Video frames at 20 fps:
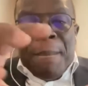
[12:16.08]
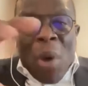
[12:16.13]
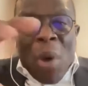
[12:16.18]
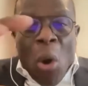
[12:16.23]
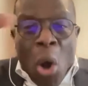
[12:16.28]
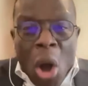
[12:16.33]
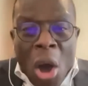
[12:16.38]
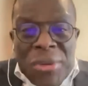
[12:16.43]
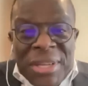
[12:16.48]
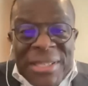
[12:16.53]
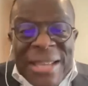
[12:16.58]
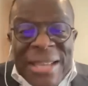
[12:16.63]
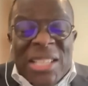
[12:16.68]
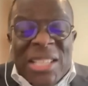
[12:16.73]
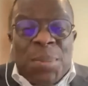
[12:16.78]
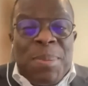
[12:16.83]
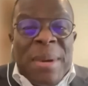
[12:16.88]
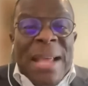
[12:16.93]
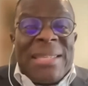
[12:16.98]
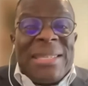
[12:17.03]
All these
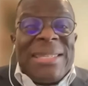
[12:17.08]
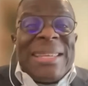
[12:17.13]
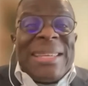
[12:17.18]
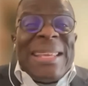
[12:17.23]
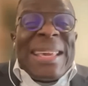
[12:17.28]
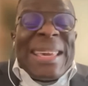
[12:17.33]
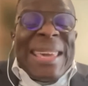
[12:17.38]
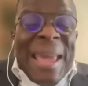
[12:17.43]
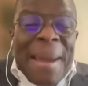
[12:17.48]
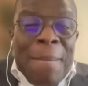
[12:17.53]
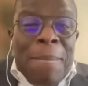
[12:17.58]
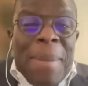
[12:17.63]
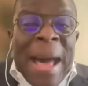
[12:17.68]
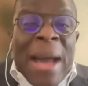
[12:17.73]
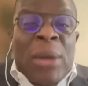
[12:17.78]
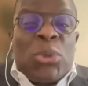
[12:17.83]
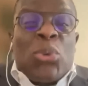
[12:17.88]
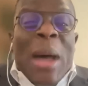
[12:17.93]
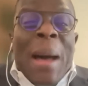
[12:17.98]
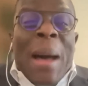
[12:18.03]
experiences, he came
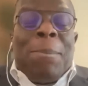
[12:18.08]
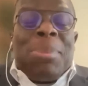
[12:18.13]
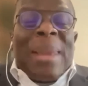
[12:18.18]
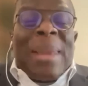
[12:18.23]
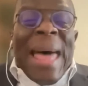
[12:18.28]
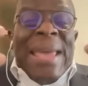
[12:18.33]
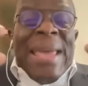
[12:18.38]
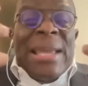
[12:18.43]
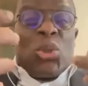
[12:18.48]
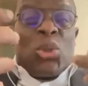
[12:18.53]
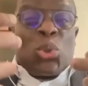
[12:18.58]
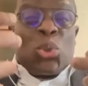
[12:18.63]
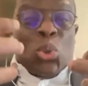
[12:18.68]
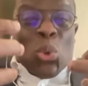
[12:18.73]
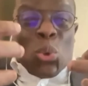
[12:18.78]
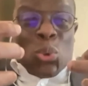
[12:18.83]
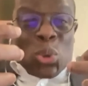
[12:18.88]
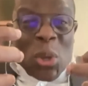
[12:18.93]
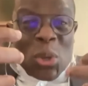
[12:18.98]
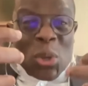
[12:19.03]
back to apply it
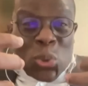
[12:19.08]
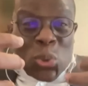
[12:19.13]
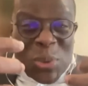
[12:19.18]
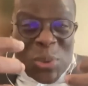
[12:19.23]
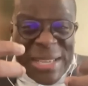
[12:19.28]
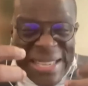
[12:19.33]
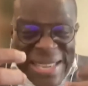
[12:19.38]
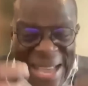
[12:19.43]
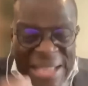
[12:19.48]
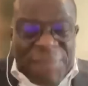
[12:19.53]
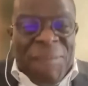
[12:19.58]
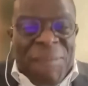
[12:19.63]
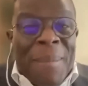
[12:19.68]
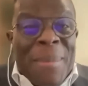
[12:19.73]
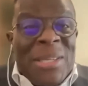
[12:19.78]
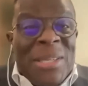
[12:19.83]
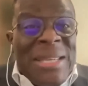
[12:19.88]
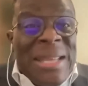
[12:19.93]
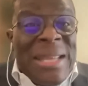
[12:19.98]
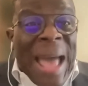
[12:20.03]
to Net
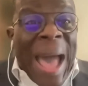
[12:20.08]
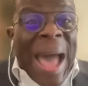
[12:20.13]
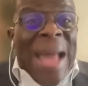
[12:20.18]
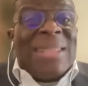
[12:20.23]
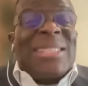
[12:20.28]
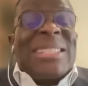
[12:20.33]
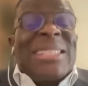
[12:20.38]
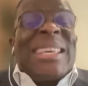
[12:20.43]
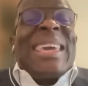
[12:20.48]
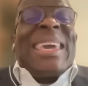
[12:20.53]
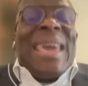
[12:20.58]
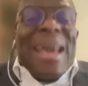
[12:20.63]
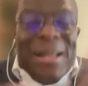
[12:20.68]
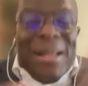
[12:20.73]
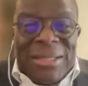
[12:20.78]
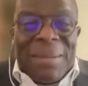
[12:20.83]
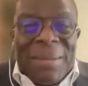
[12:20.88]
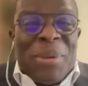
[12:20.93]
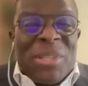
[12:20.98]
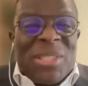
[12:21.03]
Pharmacy and
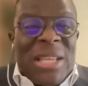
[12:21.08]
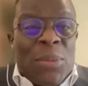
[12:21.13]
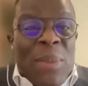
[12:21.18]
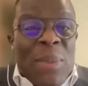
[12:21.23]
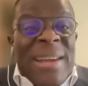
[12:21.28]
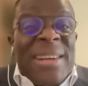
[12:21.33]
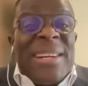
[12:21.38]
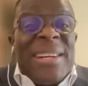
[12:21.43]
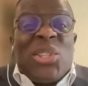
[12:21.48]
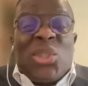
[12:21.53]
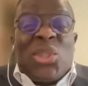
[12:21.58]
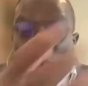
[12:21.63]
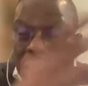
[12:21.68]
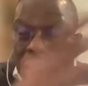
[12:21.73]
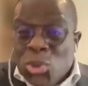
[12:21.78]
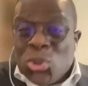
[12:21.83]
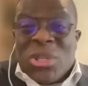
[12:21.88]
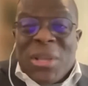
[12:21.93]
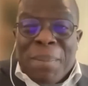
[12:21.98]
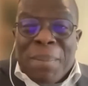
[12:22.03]
scale the business when he
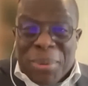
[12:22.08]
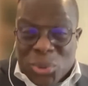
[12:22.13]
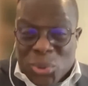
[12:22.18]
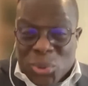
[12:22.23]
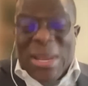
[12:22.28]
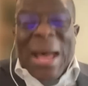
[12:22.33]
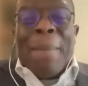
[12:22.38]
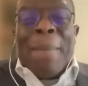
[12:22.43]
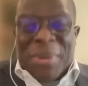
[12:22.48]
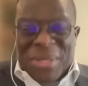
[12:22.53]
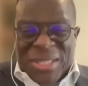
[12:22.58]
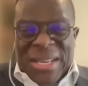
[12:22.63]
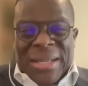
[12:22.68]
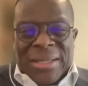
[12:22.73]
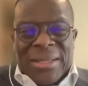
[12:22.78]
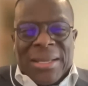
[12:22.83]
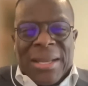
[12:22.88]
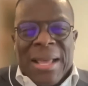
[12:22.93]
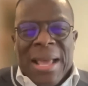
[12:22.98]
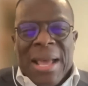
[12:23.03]
returned to that
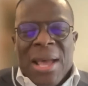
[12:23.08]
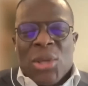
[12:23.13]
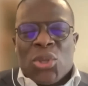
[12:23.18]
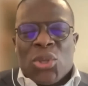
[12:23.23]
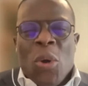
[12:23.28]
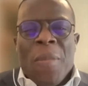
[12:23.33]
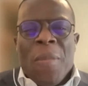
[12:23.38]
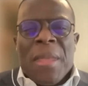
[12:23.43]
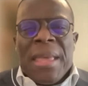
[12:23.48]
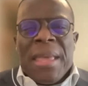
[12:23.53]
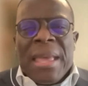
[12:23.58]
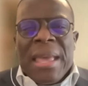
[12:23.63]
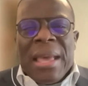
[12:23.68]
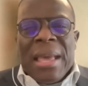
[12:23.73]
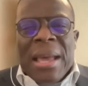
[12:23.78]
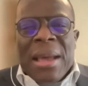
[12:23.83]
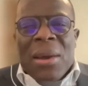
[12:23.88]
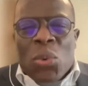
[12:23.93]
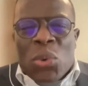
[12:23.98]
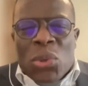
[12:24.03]
business. So
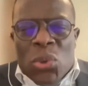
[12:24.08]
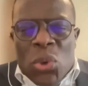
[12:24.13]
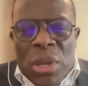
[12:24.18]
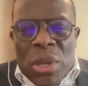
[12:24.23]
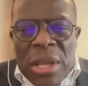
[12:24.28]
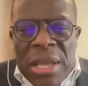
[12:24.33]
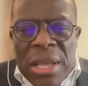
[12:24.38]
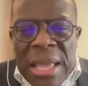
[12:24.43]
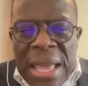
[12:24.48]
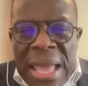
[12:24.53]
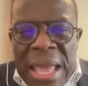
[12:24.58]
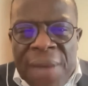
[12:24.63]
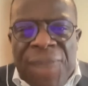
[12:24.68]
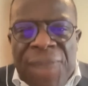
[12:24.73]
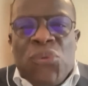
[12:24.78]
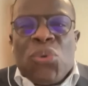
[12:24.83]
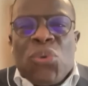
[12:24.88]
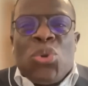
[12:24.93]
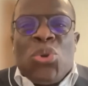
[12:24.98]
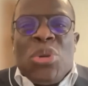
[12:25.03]
if
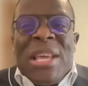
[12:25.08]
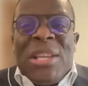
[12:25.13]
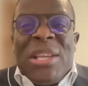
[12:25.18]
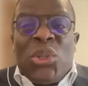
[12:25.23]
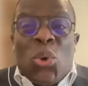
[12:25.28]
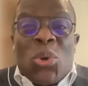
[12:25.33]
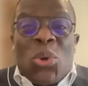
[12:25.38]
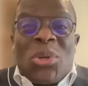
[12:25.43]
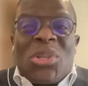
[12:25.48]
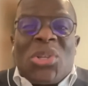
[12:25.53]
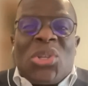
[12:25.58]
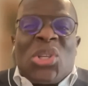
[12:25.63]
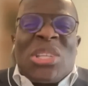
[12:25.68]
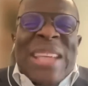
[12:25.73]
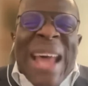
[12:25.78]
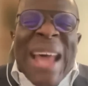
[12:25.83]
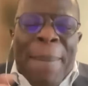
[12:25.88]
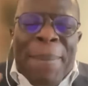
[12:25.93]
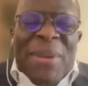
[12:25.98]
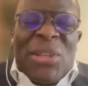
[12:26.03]
you need to
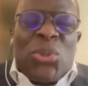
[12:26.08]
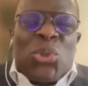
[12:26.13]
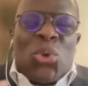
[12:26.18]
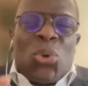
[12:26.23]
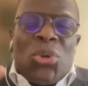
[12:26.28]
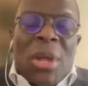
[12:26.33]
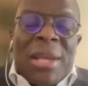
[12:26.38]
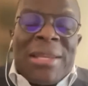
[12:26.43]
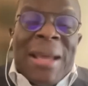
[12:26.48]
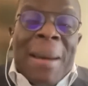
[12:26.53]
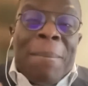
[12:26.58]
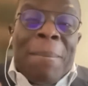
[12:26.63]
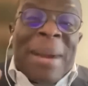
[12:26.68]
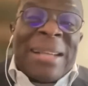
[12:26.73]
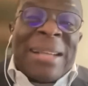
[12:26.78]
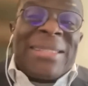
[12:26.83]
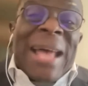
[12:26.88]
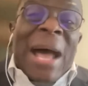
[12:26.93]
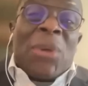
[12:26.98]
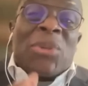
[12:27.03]
tap into knowledge and
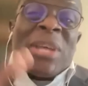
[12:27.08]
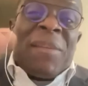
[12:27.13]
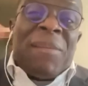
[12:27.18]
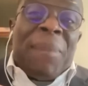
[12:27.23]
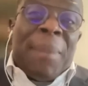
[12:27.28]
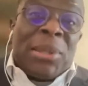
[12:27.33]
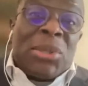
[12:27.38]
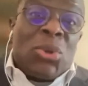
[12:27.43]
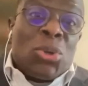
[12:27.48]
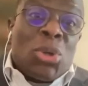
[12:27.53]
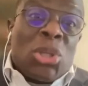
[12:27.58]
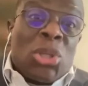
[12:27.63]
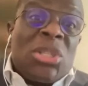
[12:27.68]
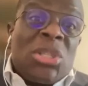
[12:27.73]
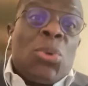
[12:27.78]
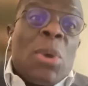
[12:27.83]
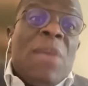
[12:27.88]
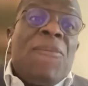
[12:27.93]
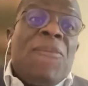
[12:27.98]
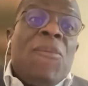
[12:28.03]
practice outside the pharmaceutical industry
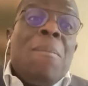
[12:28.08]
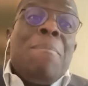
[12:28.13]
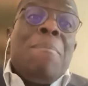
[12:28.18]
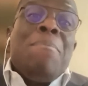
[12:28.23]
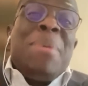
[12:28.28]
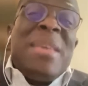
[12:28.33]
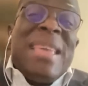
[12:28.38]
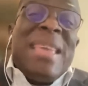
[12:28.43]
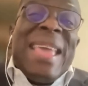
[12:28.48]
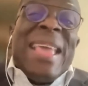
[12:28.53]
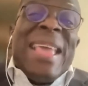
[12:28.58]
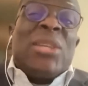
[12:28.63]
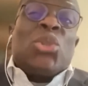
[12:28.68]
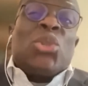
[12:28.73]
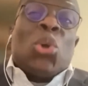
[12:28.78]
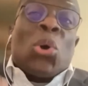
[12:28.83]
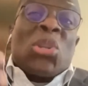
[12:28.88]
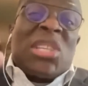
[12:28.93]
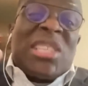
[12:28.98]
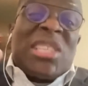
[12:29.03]
to even be a
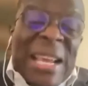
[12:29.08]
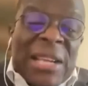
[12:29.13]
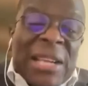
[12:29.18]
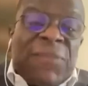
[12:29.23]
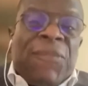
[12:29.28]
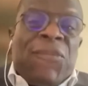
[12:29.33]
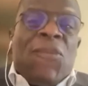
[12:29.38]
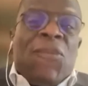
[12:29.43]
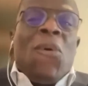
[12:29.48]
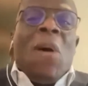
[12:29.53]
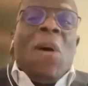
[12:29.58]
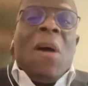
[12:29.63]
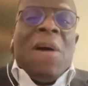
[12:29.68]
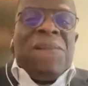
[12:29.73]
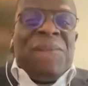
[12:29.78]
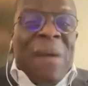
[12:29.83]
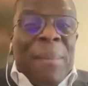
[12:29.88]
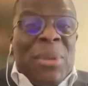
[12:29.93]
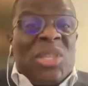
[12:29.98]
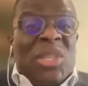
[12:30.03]
successful
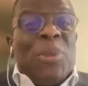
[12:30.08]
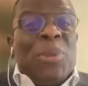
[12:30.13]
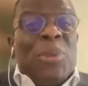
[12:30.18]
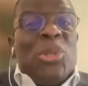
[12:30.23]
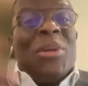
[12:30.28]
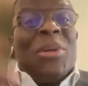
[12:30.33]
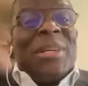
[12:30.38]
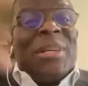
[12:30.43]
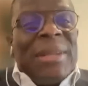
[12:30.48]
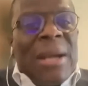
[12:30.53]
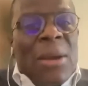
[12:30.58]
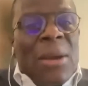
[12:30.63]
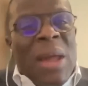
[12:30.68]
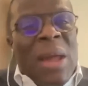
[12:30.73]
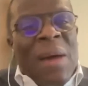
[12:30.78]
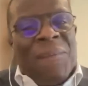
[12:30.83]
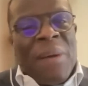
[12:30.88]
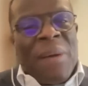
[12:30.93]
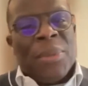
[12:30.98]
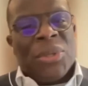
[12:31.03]
pharmacist beyond the
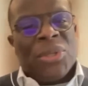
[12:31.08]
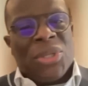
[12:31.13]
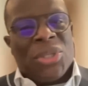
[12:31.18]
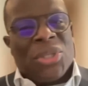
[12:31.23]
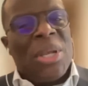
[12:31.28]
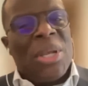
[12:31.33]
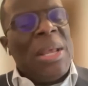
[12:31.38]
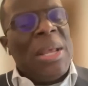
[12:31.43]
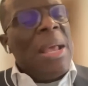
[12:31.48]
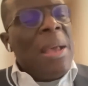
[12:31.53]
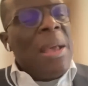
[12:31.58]
regular pharmacist.